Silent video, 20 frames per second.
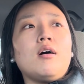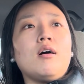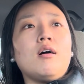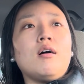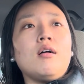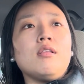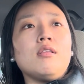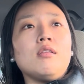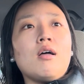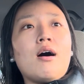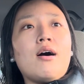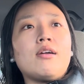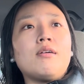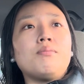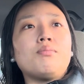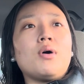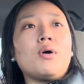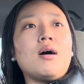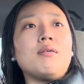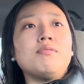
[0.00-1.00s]
a lot
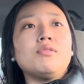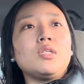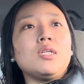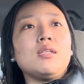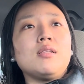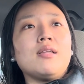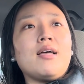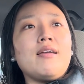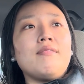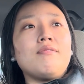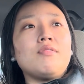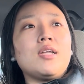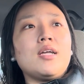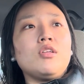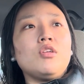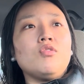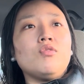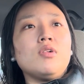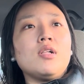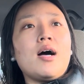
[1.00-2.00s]
of problems in life
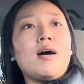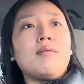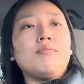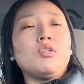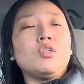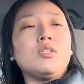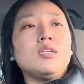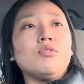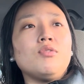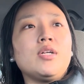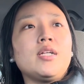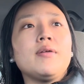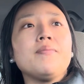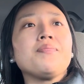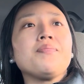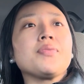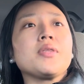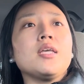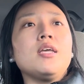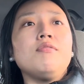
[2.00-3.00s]
that you will have to deal with.
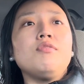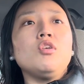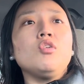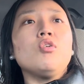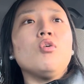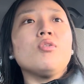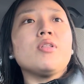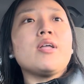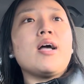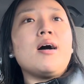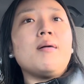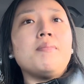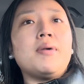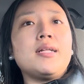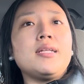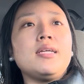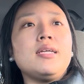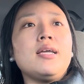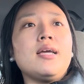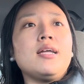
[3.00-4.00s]
If you don't have
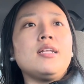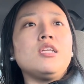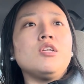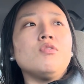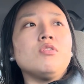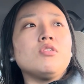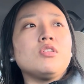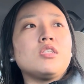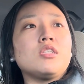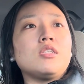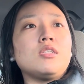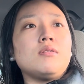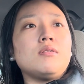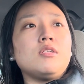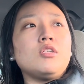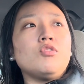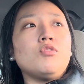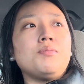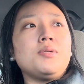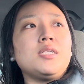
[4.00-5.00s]
money and
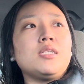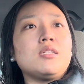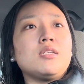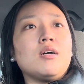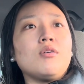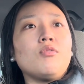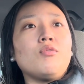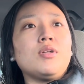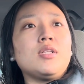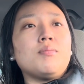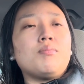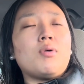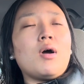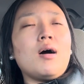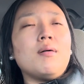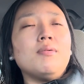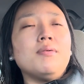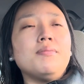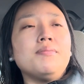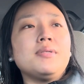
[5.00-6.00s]
you'll be stuck with the
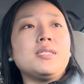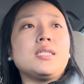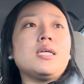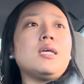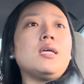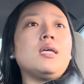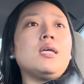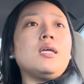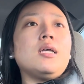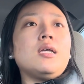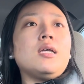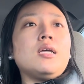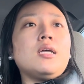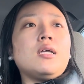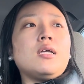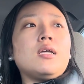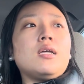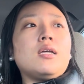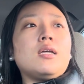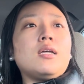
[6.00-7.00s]
problems,
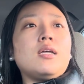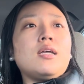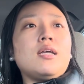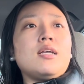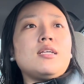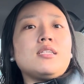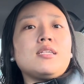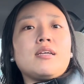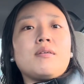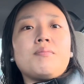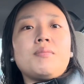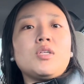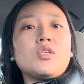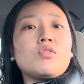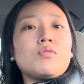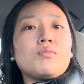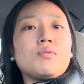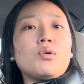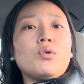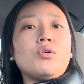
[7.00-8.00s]
it's like
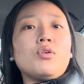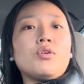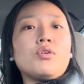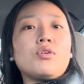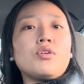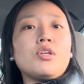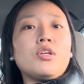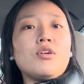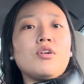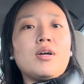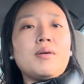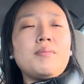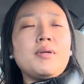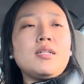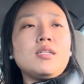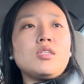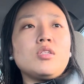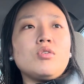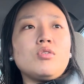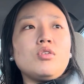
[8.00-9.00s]
miserable, you know what I
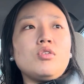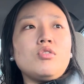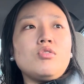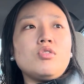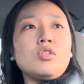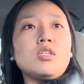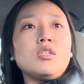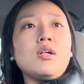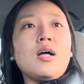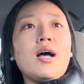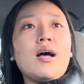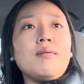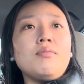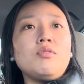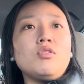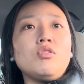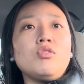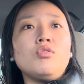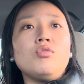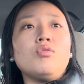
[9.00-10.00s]
mean? So you still have
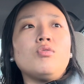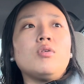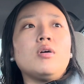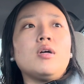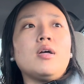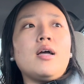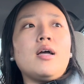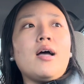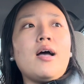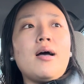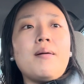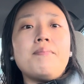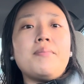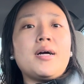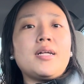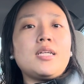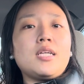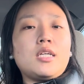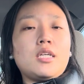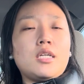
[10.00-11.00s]
to have
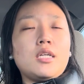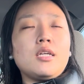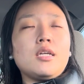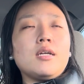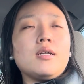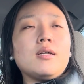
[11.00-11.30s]
money,